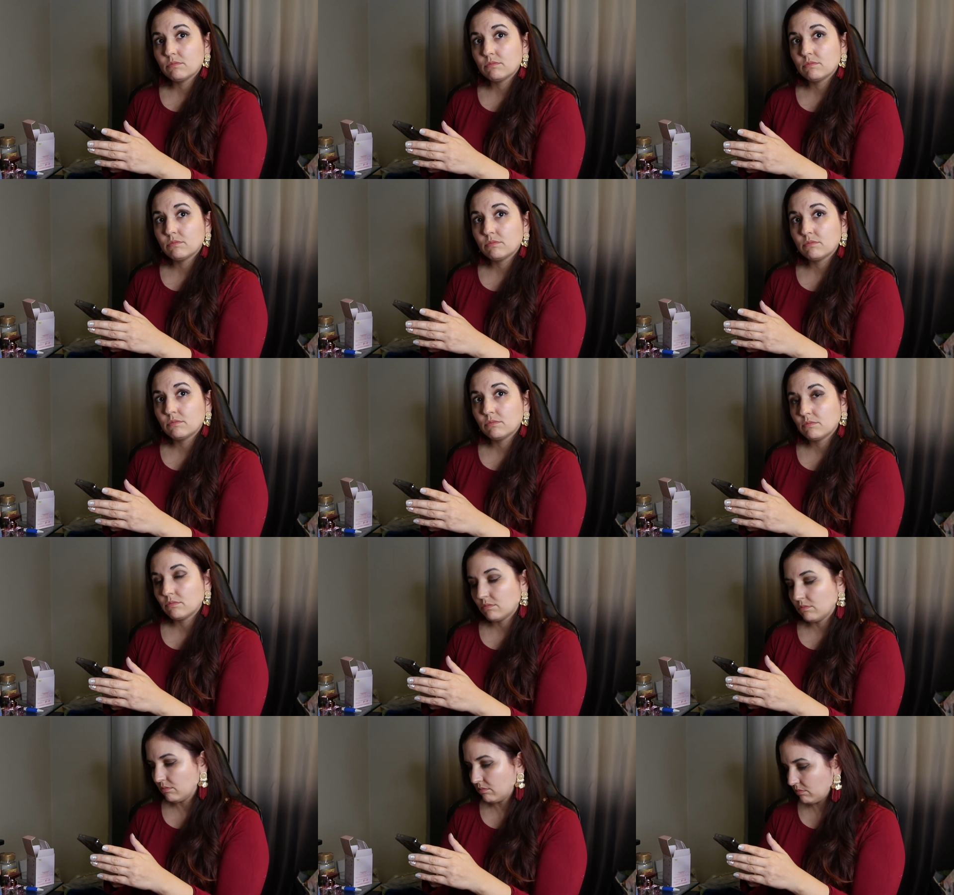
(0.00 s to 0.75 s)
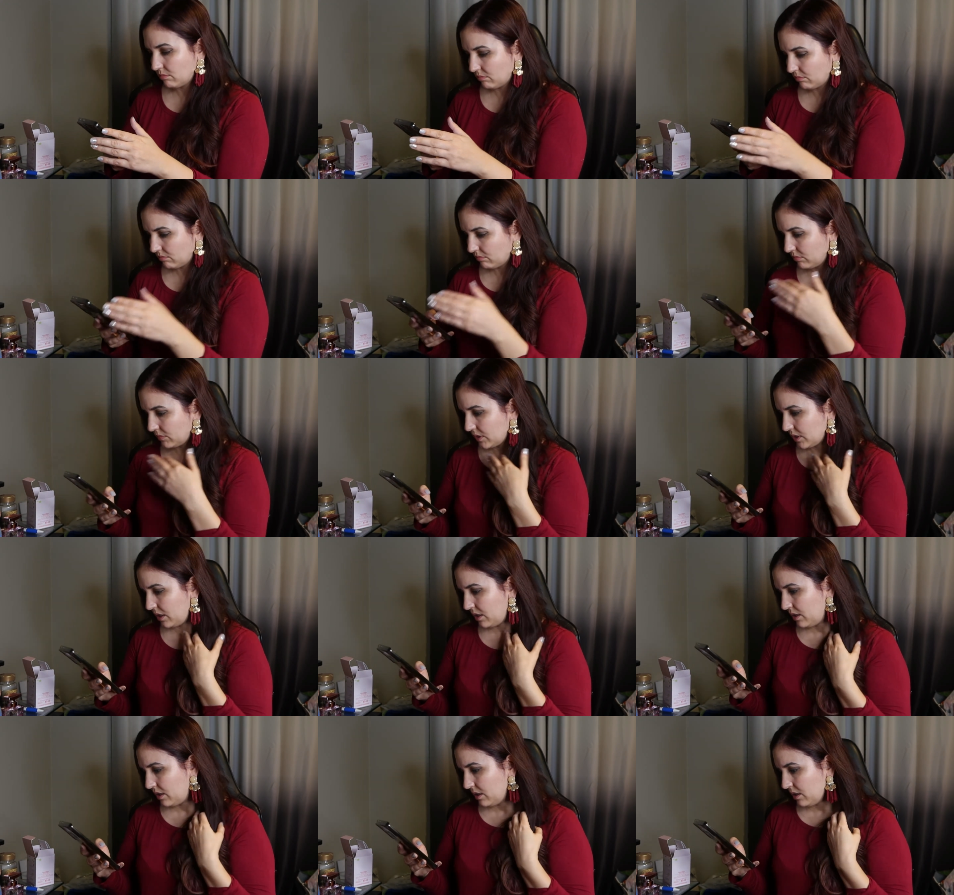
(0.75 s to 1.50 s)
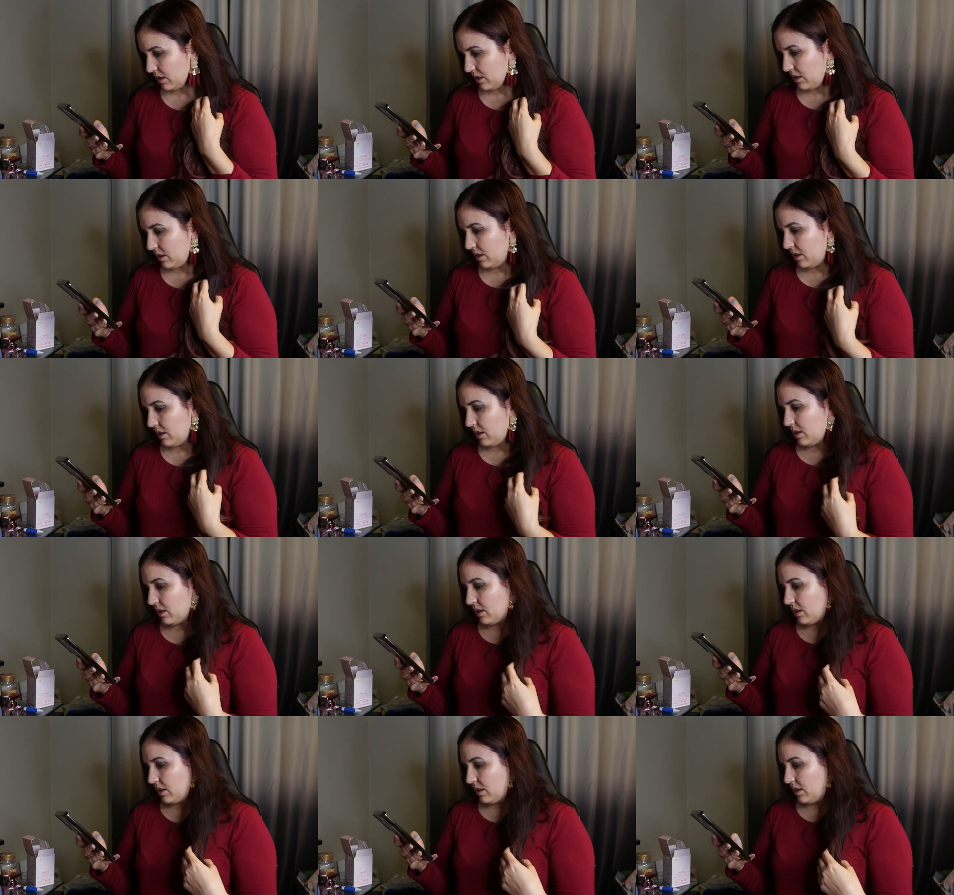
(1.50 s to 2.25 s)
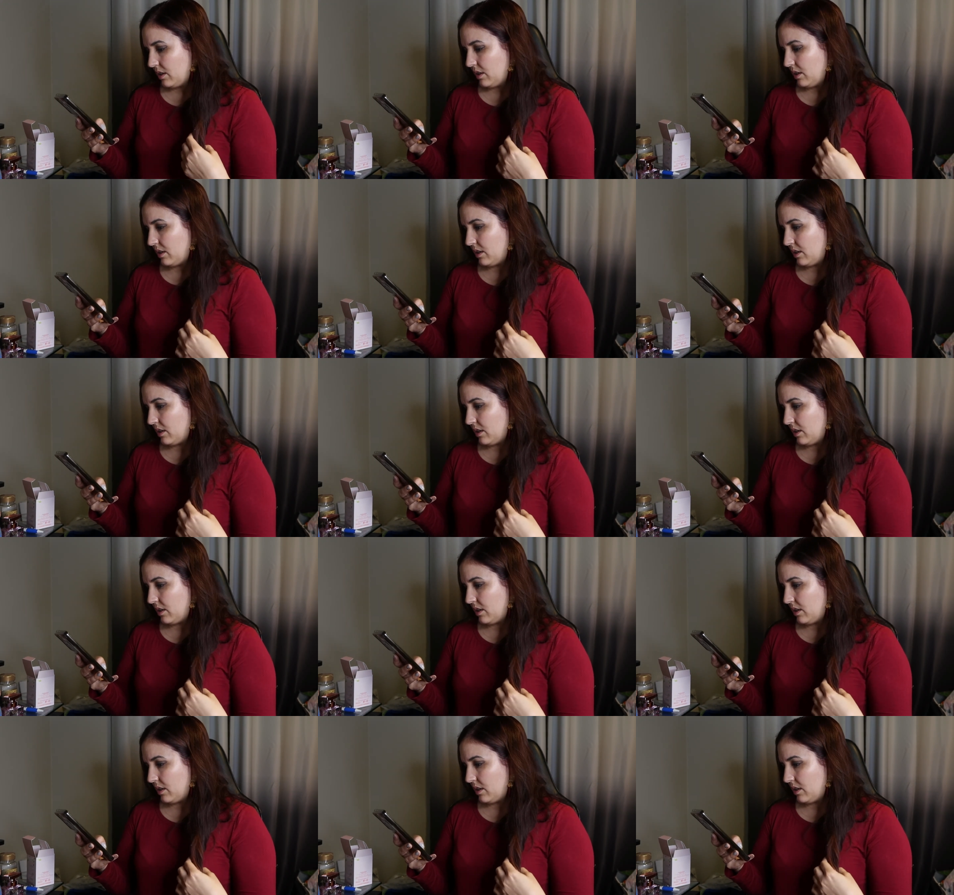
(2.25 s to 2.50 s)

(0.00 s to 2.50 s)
[no speech]